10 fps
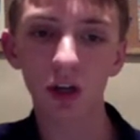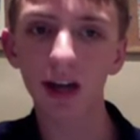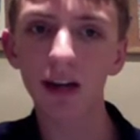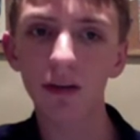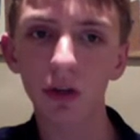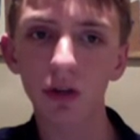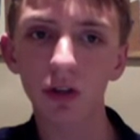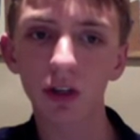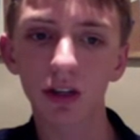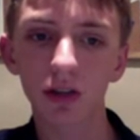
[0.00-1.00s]
I never use
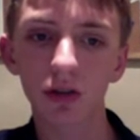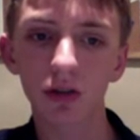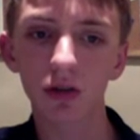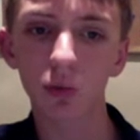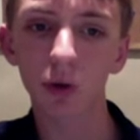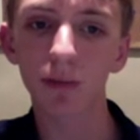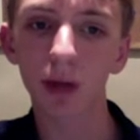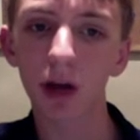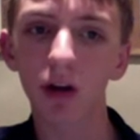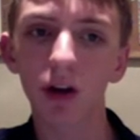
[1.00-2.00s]
it because I just use
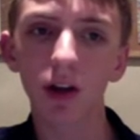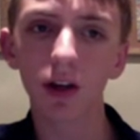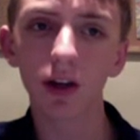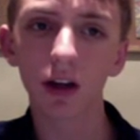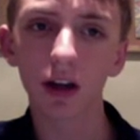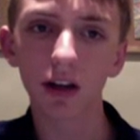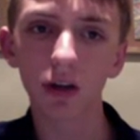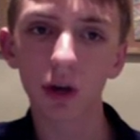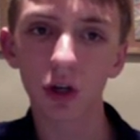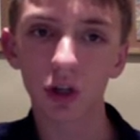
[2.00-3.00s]
webmail. I
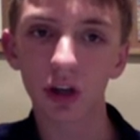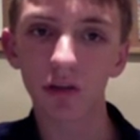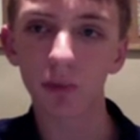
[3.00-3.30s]
do actually have